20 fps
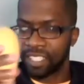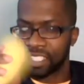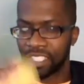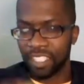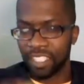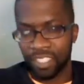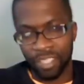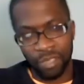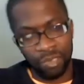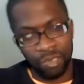
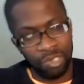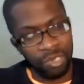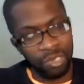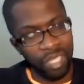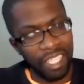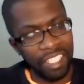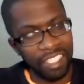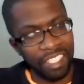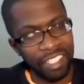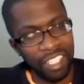Don't you
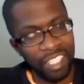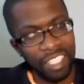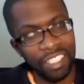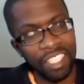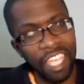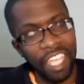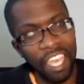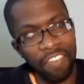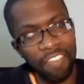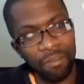like your things
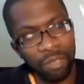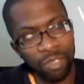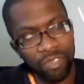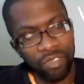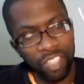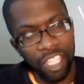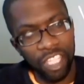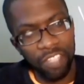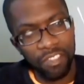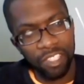to have more
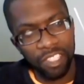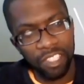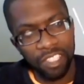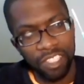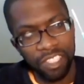flavor?